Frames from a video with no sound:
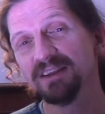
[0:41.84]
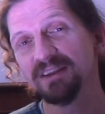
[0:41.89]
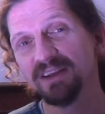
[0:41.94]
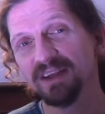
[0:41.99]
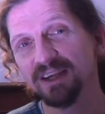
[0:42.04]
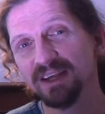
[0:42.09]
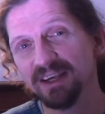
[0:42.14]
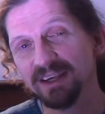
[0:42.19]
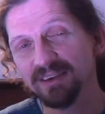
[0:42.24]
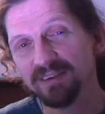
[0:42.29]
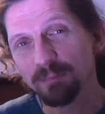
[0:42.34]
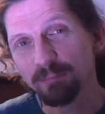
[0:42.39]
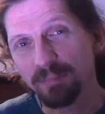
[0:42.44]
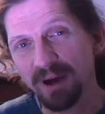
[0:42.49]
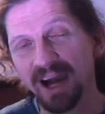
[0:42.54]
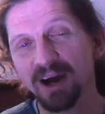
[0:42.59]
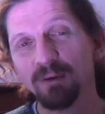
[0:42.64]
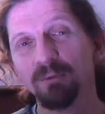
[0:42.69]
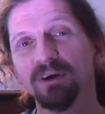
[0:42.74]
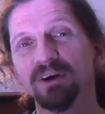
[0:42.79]
the
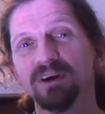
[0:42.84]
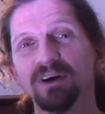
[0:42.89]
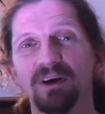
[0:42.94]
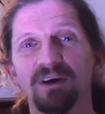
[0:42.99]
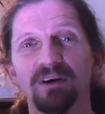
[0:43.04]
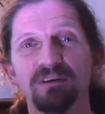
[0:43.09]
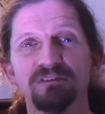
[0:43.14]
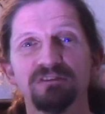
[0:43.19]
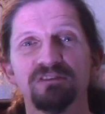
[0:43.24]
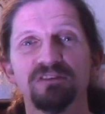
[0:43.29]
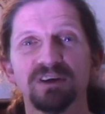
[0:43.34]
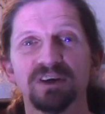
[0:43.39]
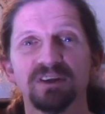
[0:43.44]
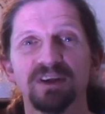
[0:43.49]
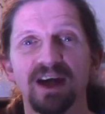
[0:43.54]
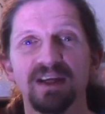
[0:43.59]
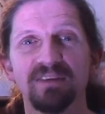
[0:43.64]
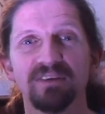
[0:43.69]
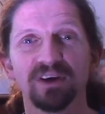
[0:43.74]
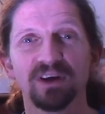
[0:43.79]
power of
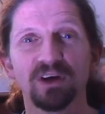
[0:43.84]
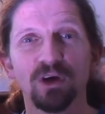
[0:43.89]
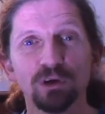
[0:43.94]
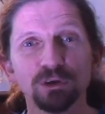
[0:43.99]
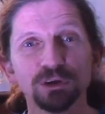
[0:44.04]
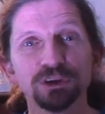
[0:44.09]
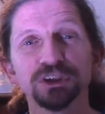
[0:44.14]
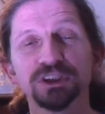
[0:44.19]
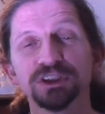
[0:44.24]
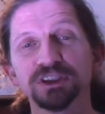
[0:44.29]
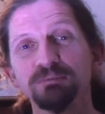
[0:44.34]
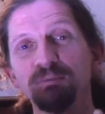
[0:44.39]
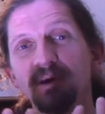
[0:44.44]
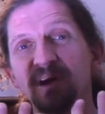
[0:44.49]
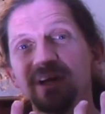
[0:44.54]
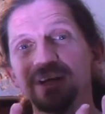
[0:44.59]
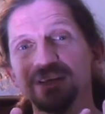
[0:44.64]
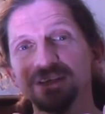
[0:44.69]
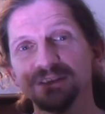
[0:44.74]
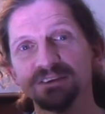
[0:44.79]
the conscious
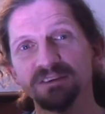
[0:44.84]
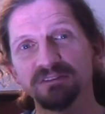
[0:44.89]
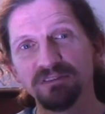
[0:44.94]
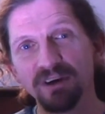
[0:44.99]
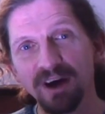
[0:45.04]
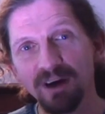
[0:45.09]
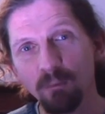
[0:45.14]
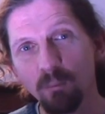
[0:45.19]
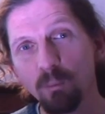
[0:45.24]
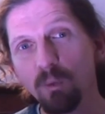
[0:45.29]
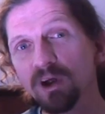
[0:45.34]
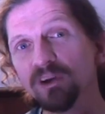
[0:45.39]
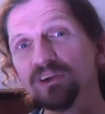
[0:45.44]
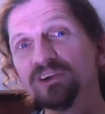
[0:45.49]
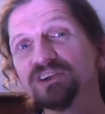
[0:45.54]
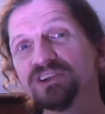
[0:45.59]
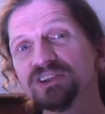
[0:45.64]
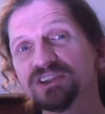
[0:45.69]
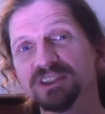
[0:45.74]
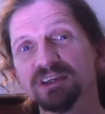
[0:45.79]
mind, of our
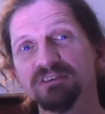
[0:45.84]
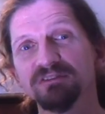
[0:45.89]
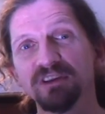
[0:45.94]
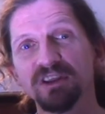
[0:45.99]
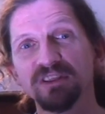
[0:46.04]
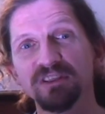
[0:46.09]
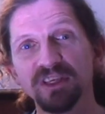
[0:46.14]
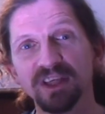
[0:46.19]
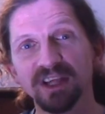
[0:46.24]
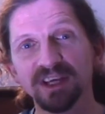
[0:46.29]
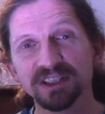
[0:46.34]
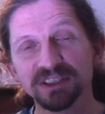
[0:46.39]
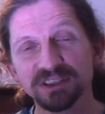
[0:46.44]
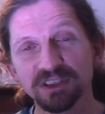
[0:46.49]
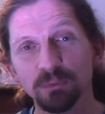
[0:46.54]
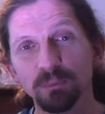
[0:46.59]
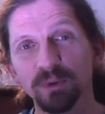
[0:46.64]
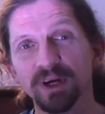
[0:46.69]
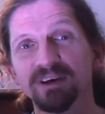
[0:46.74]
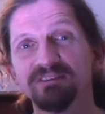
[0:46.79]
wants, of the things
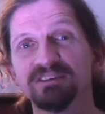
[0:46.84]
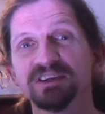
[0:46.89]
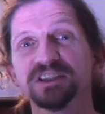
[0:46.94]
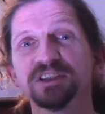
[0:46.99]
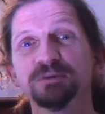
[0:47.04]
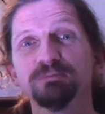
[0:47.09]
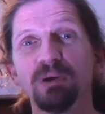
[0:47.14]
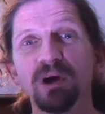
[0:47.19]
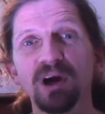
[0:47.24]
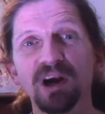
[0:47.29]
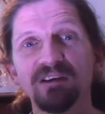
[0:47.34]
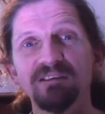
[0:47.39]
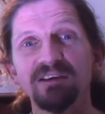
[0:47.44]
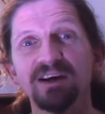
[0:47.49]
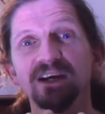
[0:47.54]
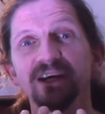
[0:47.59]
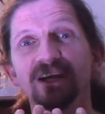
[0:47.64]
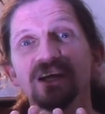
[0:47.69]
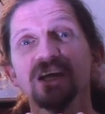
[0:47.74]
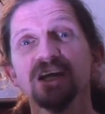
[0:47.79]
that we are
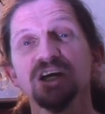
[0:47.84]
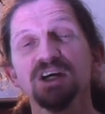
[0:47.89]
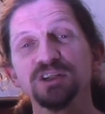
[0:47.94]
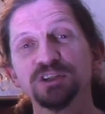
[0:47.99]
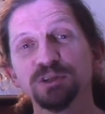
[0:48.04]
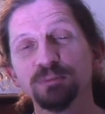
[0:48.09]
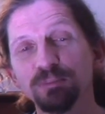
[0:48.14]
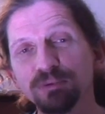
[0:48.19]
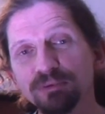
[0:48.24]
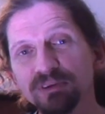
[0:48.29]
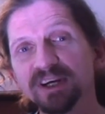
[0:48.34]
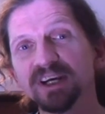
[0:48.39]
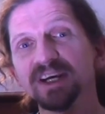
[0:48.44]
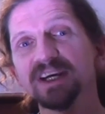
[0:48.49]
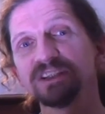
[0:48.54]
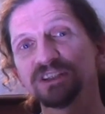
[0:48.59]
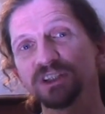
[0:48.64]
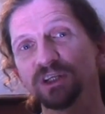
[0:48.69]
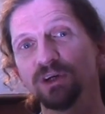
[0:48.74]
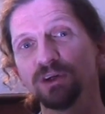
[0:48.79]
aspiring to bring
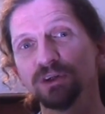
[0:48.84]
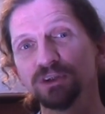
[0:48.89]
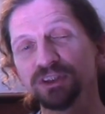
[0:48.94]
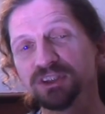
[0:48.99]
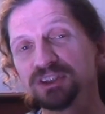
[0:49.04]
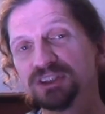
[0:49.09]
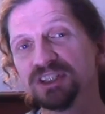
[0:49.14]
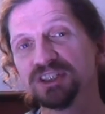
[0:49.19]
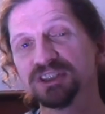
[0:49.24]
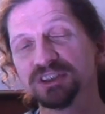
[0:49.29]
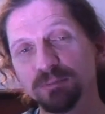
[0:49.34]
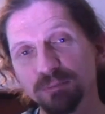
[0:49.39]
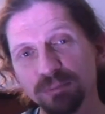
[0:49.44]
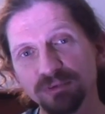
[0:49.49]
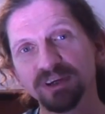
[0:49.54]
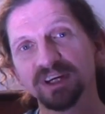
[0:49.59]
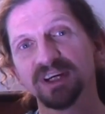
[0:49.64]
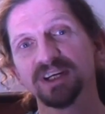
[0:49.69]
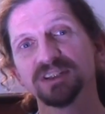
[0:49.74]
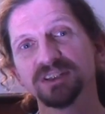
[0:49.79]
into consciousness, to
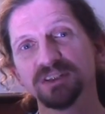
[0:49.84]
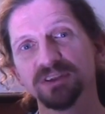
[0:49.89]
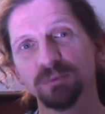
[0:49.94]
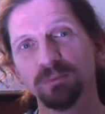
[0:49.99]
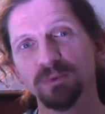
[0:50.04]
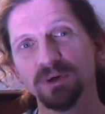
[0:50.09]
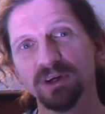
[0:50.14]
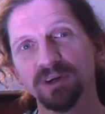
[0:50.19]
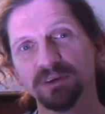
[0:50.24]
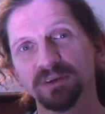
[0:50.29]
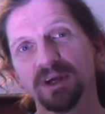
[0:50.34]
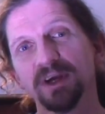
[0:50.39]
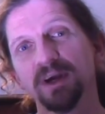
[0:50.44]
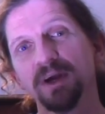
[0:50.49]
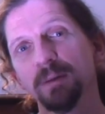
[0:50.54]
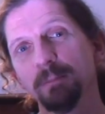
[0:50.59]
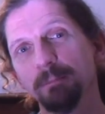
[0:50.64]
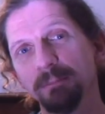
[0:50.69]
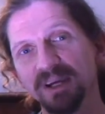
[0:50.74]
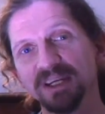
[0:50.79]
bring into the world,
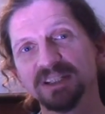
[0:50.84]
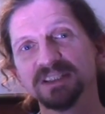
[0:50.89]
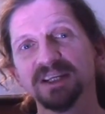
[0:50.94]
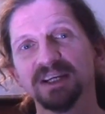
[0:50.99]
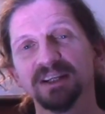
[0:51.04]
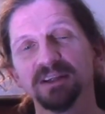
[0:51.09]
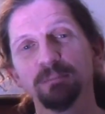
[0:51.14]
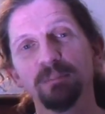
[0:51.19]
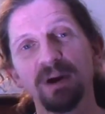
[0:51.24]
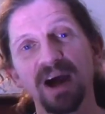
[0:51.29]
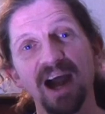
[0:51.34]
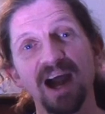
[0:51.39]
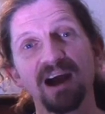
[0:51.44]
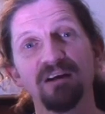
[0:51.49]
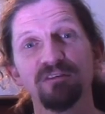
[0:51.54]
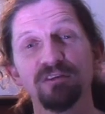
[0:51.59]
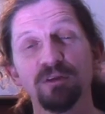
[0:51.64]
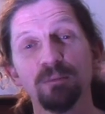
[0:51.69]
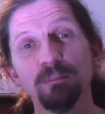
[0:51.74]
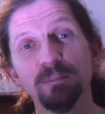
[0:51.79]
meeting the power
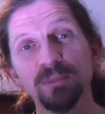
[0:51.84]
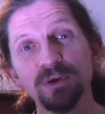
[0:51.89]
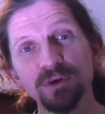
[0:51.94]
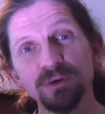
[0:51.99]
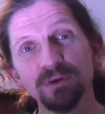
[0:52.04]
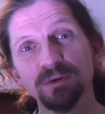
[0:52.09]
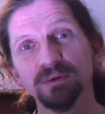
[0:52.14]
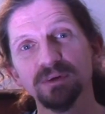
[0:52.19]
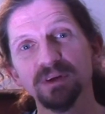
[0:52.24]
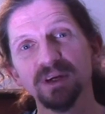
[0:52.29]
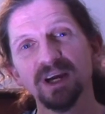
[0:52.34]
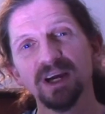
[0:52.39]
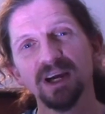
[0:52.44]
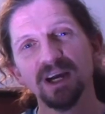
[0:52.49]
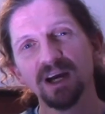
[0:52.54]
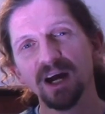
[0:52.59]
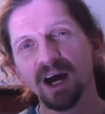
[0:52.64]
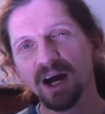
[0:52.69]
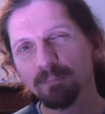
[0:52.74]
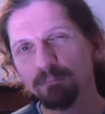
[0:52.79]
of the moon,
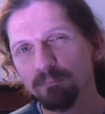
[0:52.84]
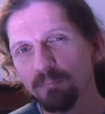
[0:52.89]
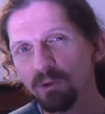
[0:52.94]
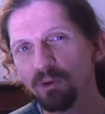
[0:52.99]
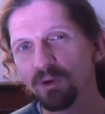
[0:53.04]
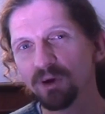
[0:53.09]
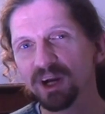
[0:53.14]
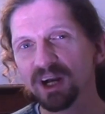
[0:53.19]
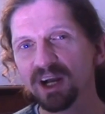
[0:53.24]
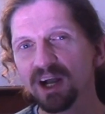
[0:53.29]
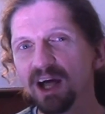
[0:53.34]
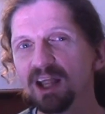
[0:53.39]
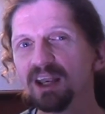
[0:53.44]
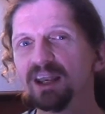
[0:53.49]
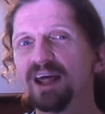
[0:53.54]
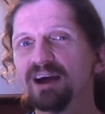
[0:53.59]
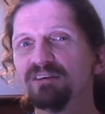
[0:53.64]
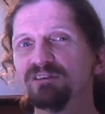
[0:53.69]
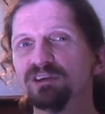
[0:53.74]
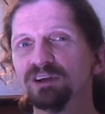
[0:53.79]
a more gut
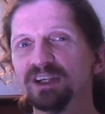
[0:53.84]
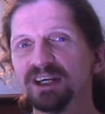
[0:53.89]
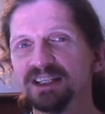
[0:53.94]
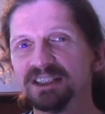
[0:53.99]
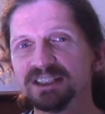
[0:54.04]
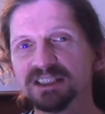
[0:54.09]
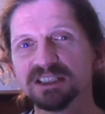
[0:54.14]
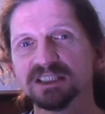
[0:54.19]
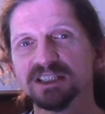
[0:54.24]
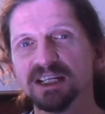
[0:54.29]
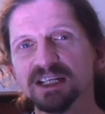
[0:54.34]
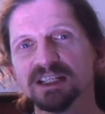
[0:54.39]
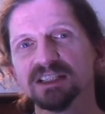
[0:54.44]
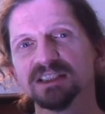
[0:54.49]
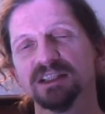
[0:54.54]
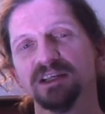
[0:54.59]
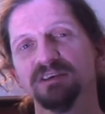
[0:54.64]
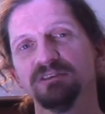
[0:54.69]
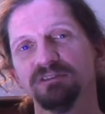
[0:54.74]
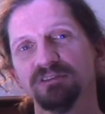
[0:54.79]
level
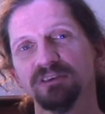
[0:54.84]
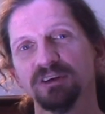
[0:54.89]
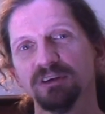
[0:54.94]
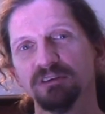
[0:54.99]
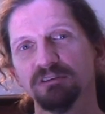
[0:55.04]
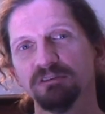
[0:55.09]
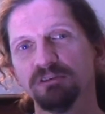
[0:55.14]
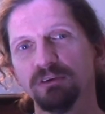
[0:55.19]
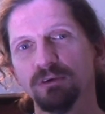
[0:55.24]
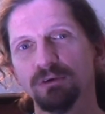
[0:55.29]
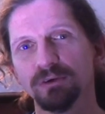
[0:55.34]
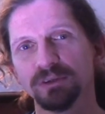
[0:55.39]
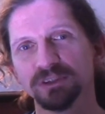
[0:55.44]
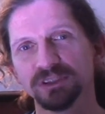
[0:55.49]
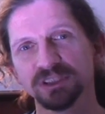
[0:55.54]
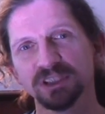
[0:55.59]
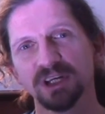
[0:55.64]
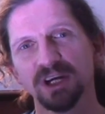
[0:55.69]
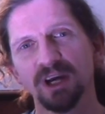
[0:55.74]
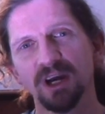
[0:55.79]
instinctive
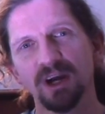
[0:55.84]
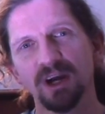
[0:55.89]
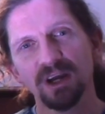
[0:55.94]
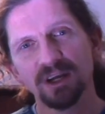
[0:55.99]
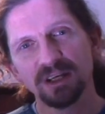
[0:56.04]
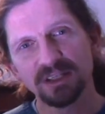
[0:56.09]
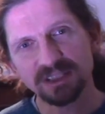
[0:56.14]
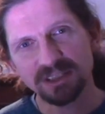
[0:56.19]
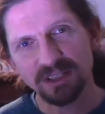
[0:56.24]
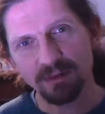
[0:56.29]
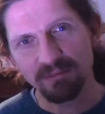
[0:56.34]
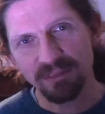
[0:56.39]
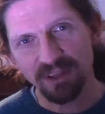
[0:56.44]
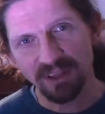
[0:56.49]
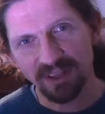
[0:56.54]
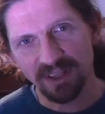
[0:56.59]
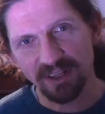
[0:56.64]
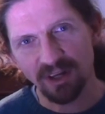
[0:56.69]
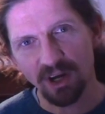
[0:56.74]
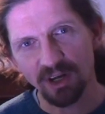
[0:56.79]
force,
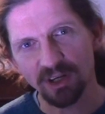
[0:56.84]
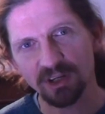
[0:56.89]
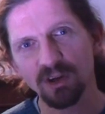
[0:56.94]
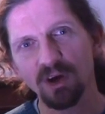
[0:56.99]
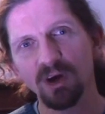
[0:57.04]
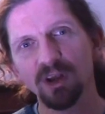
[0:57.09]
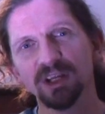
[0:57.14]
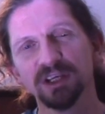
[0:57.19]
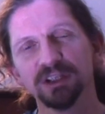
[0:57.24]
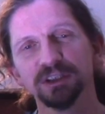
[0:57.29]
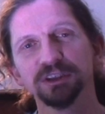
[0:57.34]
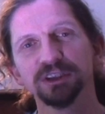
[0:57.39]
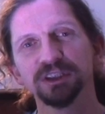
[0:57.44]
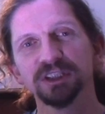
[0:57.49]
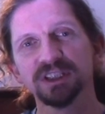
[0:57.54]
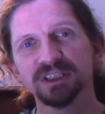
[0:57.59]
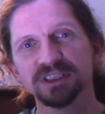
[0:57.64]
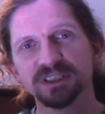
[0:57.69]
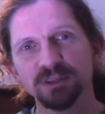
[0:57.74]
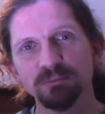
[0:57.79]
something that
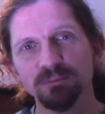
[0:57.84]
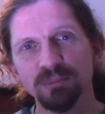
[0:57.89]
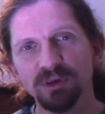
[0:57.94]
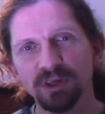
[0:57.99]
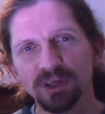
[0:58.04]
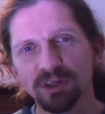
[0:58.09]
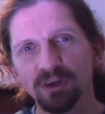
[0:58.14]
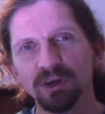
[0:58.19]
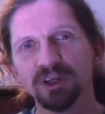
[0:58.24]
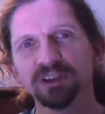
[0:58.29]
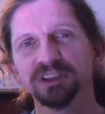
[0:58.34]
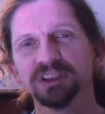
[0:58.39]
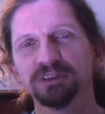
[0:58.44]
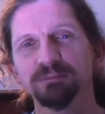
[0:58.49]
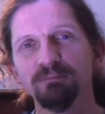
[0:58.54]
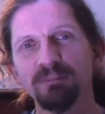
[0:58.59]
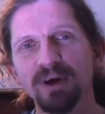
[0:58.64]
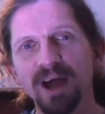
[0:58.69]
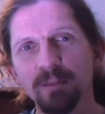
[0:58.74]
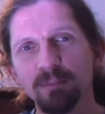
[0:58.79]
acknowledges, the moon acknowledges
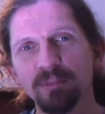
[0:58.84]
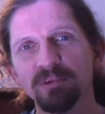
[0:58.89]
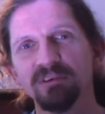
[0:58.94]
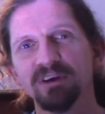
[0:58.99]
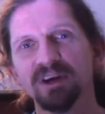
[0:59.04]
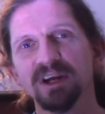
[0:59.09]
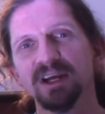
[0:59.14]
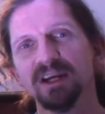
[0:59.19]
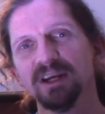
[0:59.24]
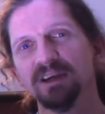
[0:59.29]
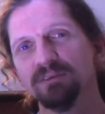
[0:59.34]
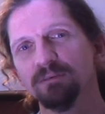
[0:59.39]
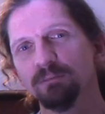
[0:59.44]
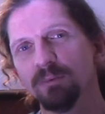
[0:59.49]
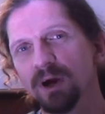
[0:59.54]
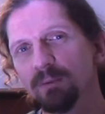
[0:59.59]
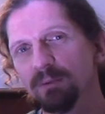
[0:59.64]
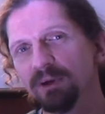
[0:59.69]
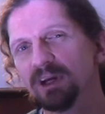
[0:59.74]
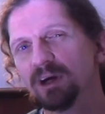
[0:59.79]
memory and
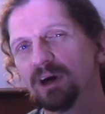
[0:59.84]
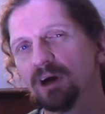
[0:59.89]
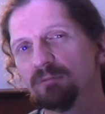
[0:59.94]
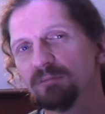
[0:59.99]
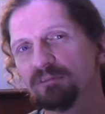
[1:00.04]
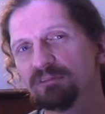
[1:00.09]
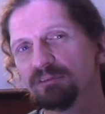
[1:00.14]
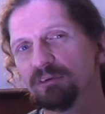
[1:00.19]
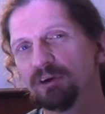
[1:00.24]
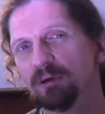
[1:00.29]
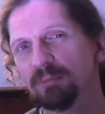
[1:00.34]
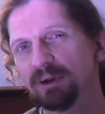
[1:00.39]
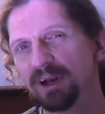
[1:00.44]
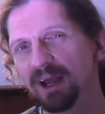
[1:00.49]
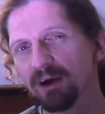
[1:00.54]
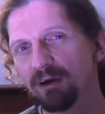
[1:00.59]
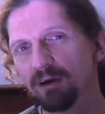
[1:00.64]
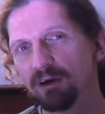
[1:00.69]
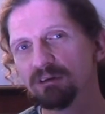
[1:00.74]
where we come from and our